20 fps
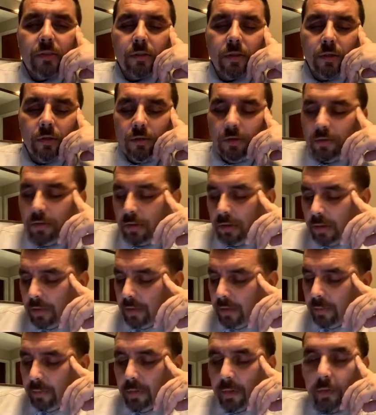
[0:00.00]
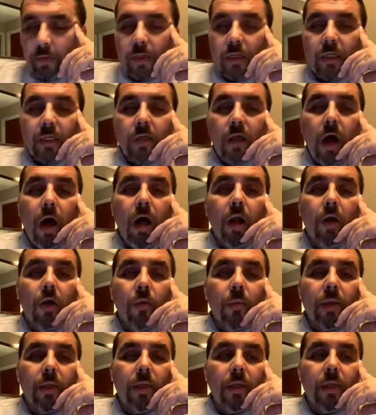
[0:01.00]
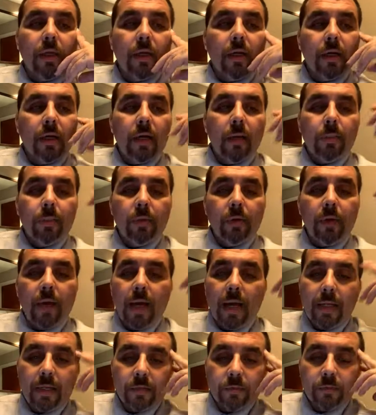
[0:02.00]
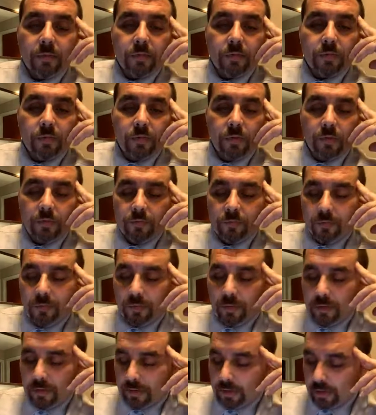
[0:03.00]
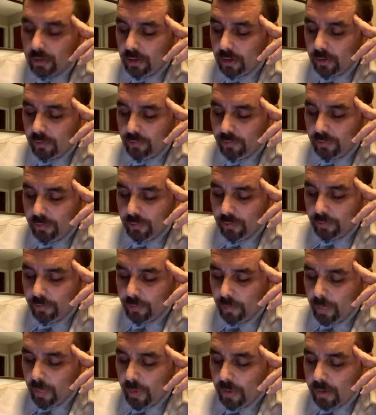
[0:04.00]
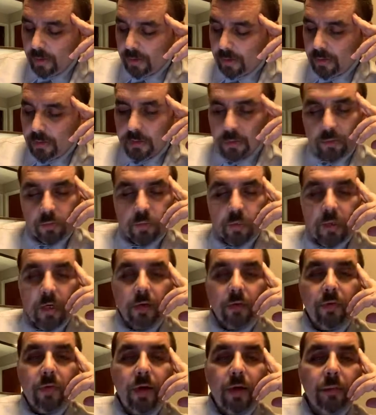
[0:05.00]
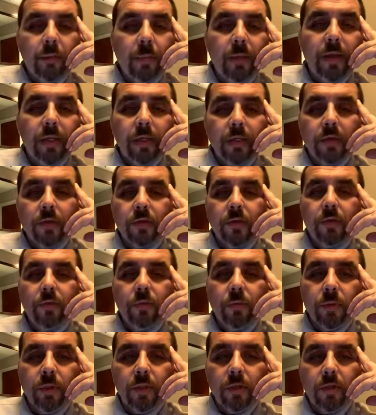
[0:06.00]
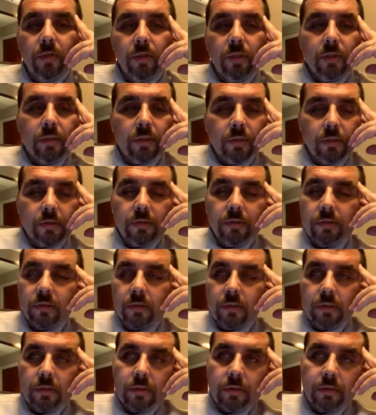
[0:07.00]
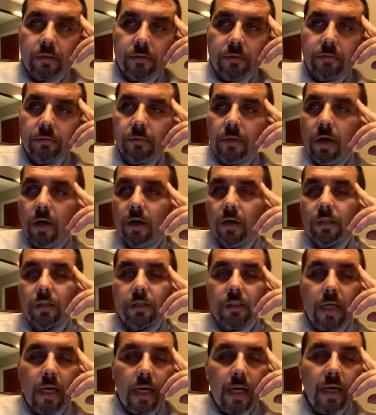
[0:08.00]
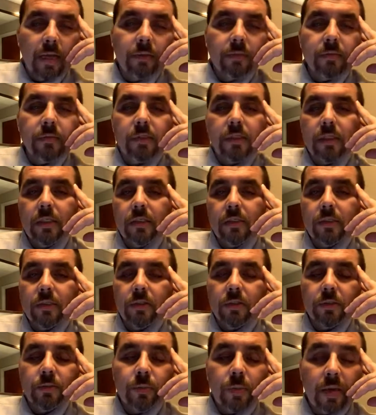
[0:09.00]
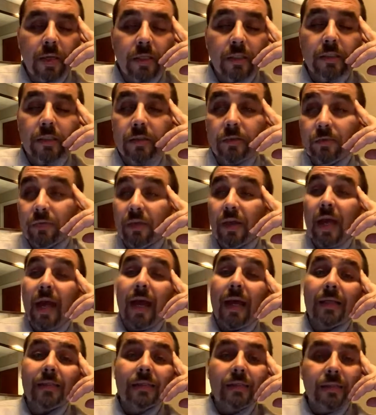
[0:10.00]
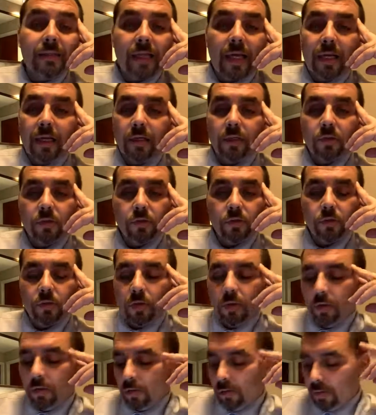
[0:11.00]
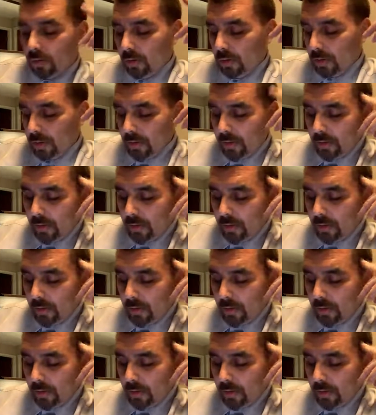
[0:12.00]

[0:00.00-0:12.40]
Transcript: So, I mean, with $1, we can get a couple items for the stuff and just whatever anybody can do. We know that it's hard times. Things are expensive. Gas is out of control.